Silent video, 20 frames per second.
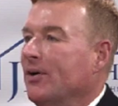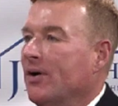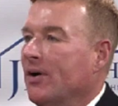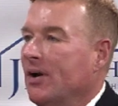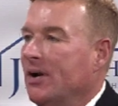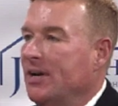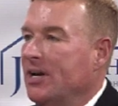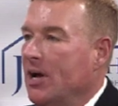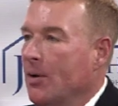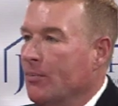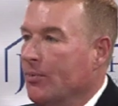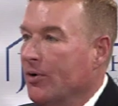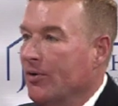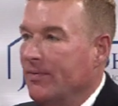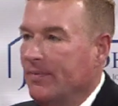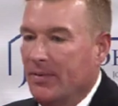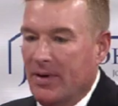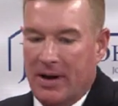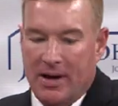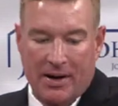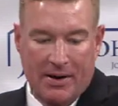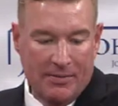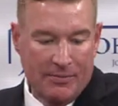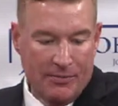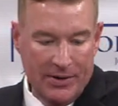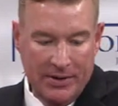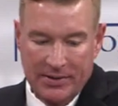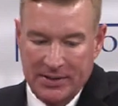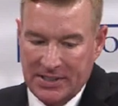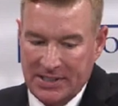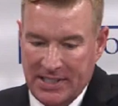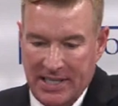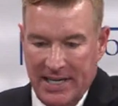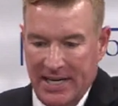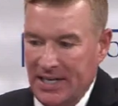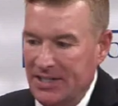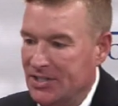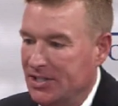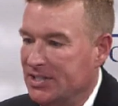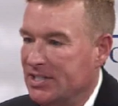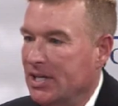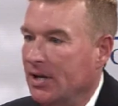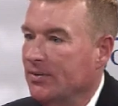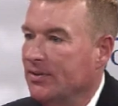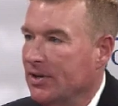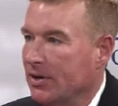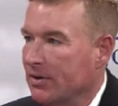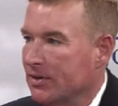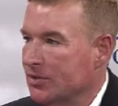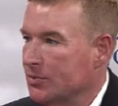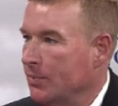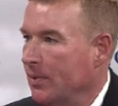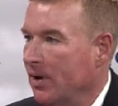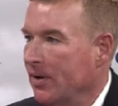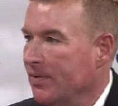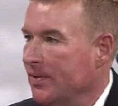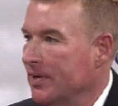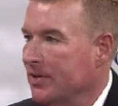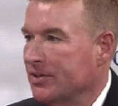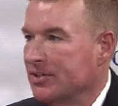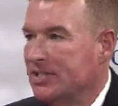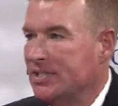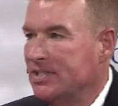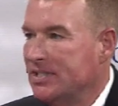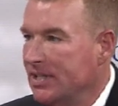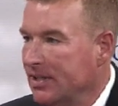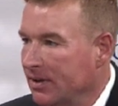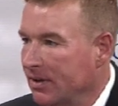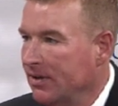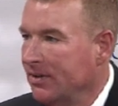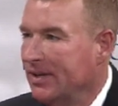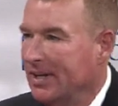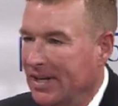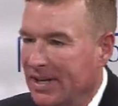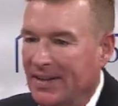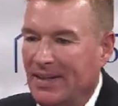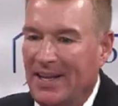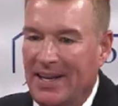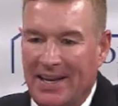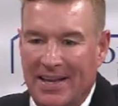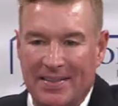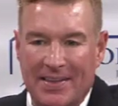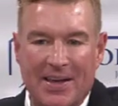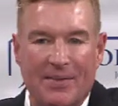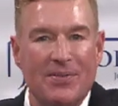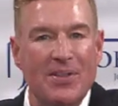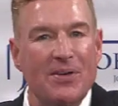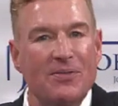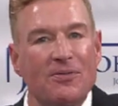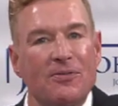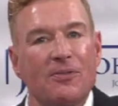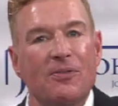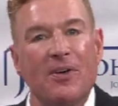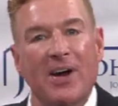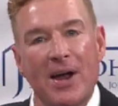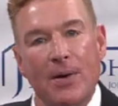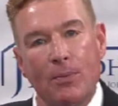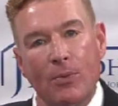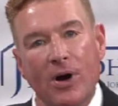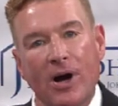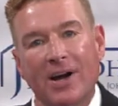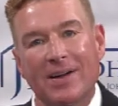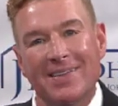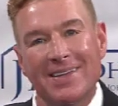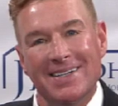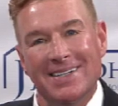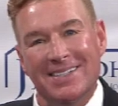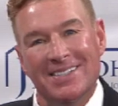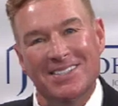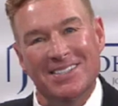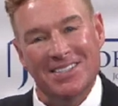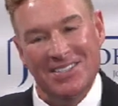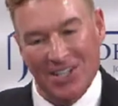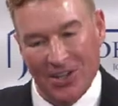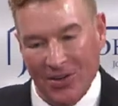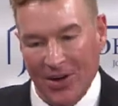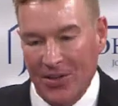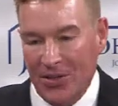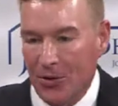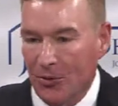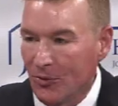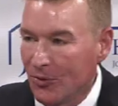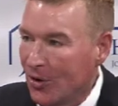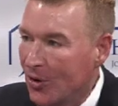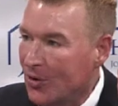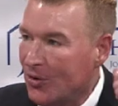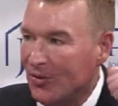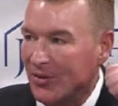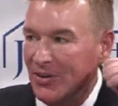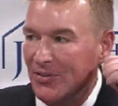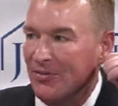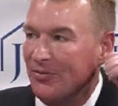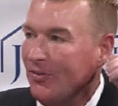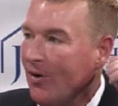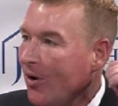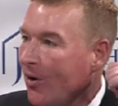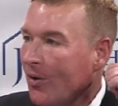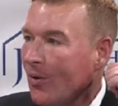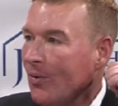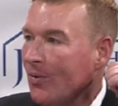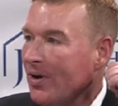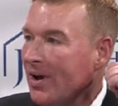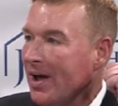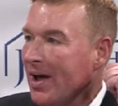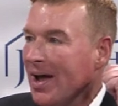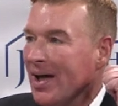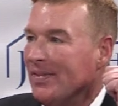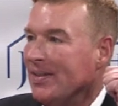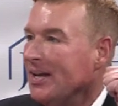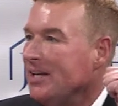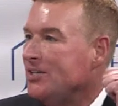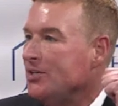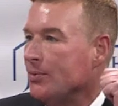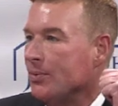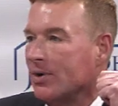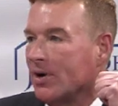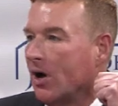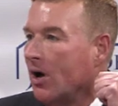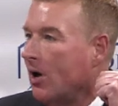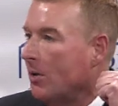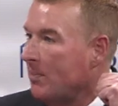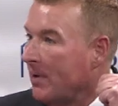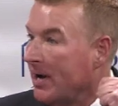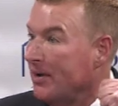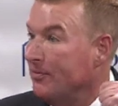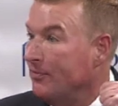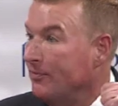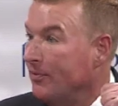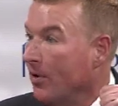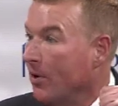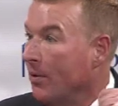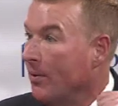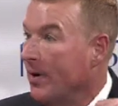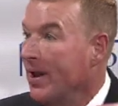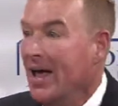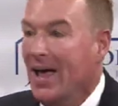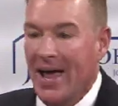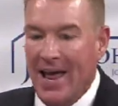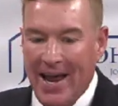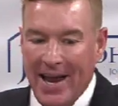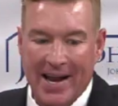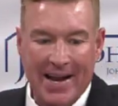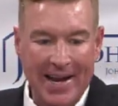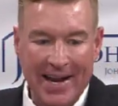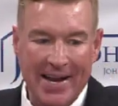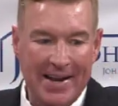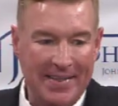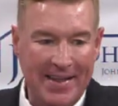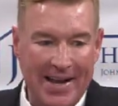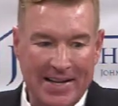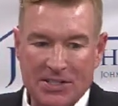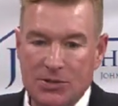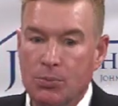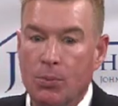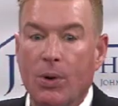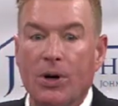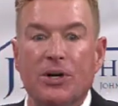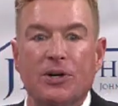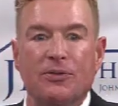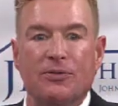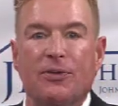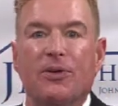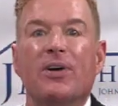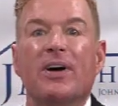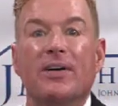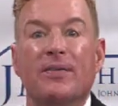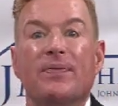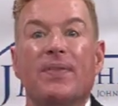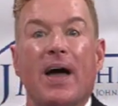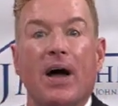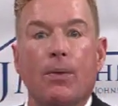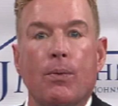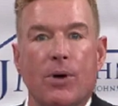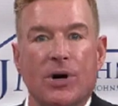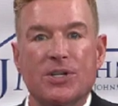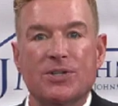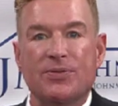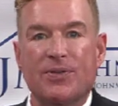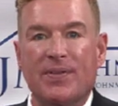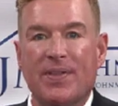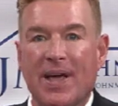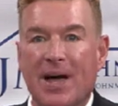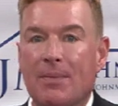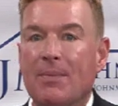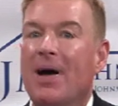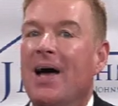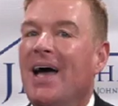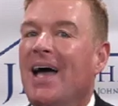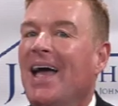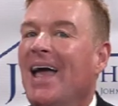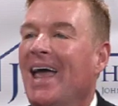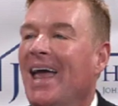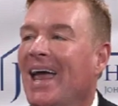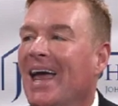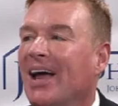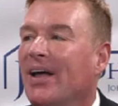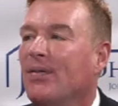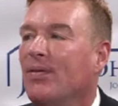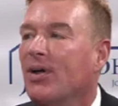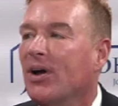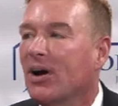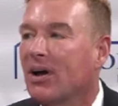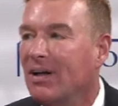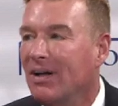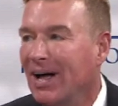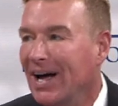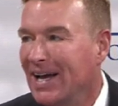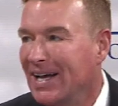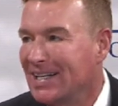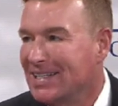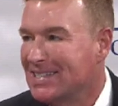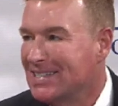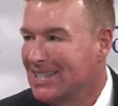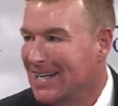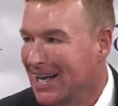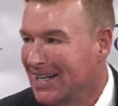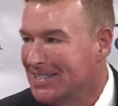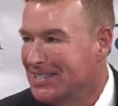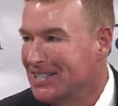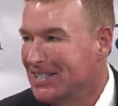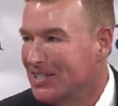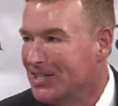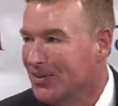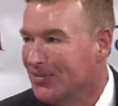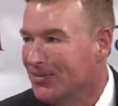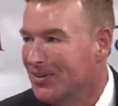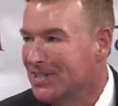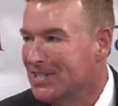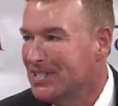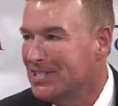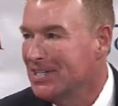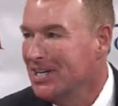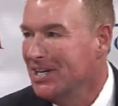are a number of real estate agents out there as well that are still, they have that framework that are still on the rotary phone. They do it all by phone. And that's wonderful if that works for them and their clients. That's the difference.